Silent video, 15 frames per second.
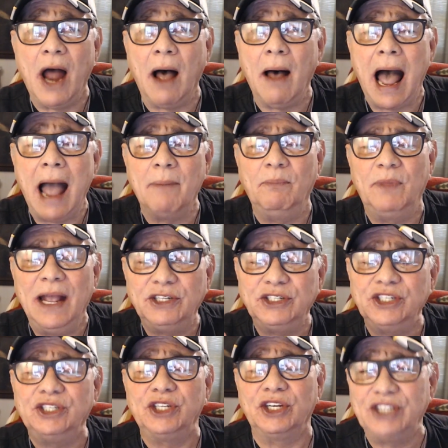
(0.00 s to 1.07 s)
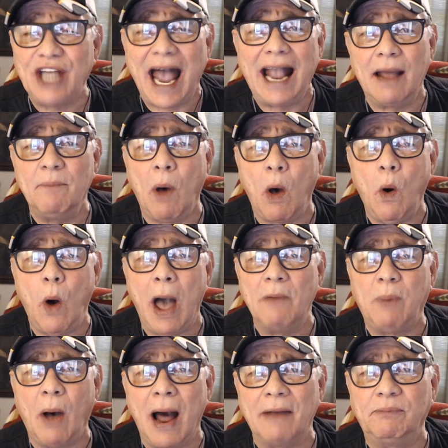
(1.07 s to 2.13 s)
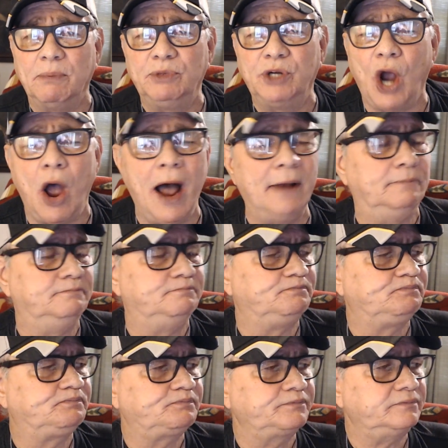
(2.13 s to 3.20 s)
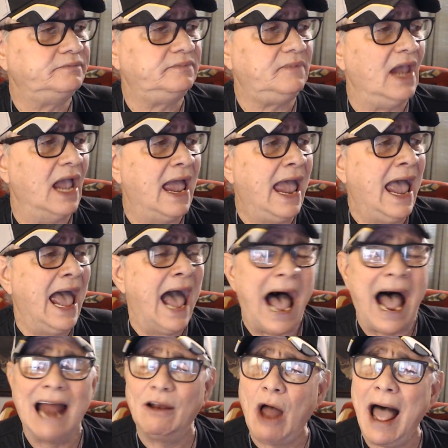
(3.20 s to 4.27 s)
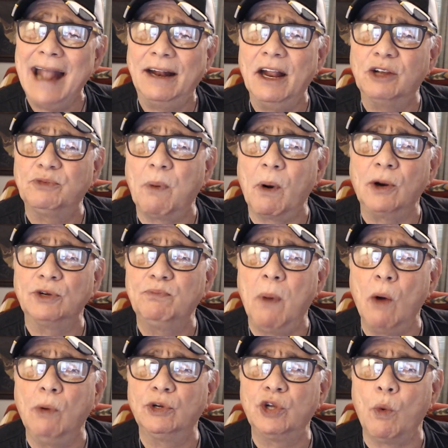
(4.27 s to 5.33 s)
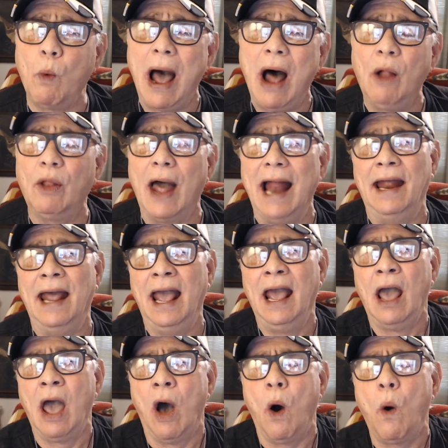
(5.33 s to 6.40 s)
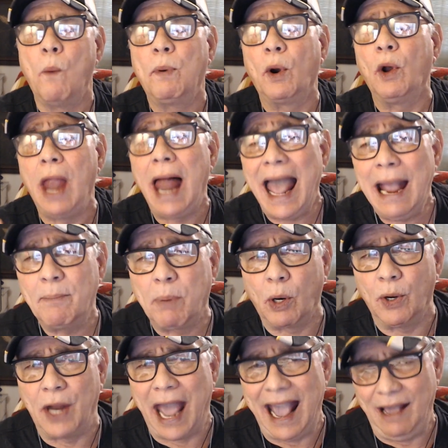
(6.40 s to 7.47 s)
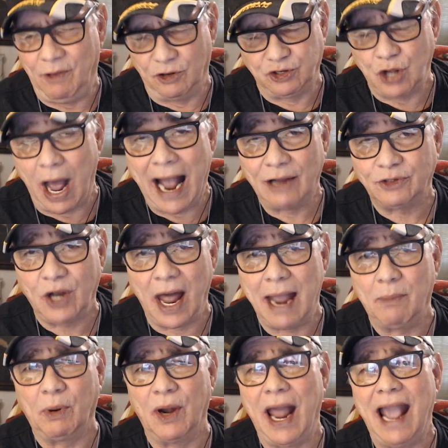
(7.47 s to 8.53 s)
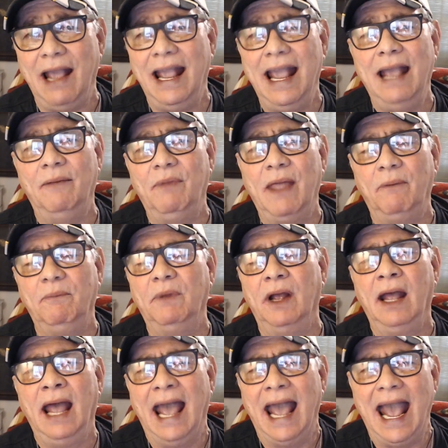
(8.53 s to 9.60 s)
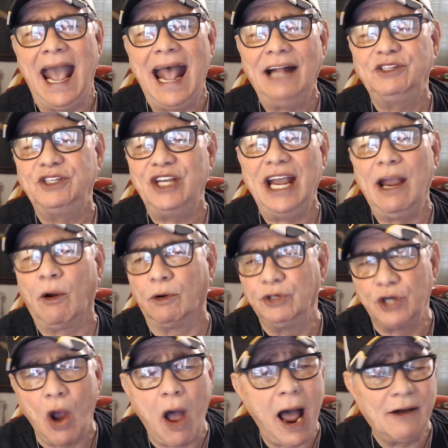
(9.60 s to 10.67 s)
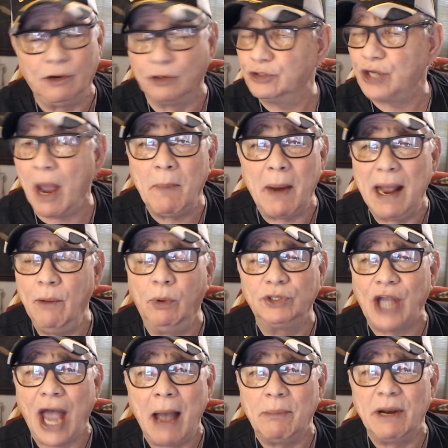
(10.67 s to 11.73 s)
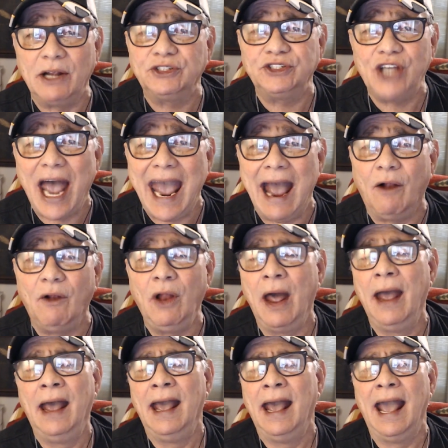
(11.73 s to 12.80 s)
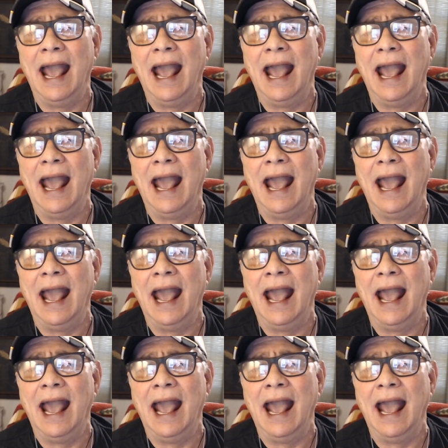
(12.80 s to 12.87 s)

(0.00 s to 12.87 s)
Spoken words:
this is the second bow I bought from John. I liked his first bow so well that over Labor Day, this last Labor Day, Etsy or John or somebody was having a sale and